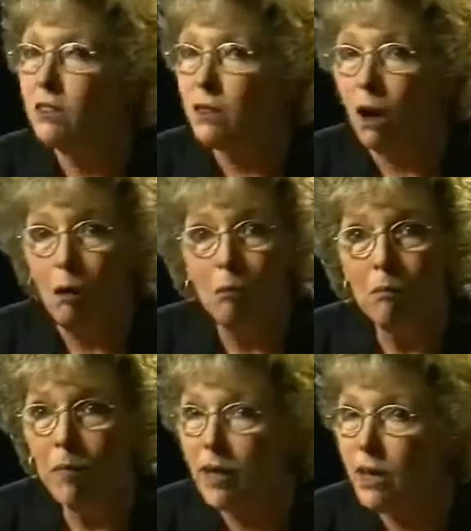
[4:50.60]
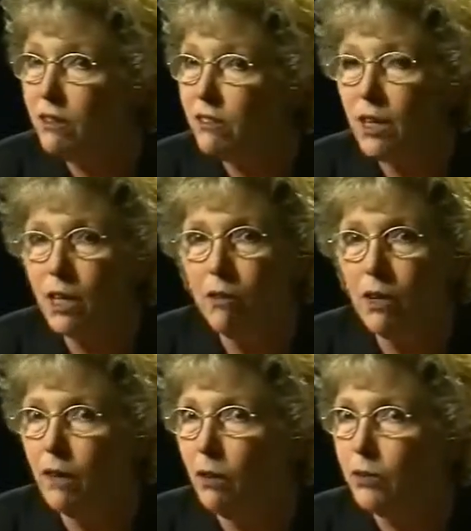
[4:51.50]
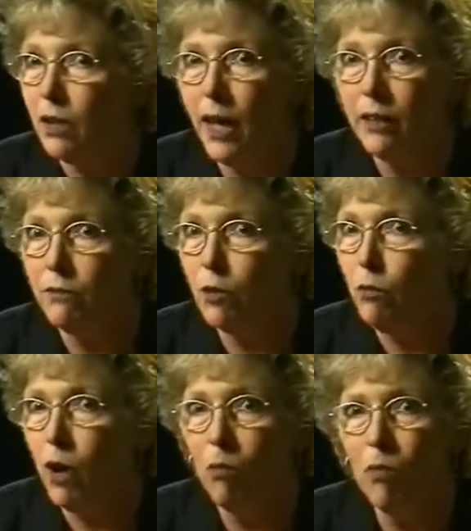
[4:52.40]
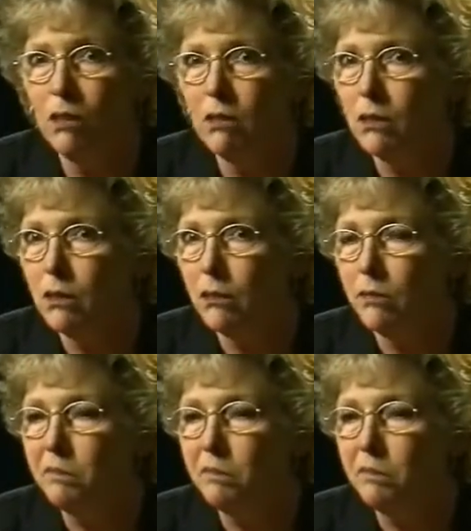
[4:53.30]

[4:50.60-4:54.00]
had some peace even in those last few moments.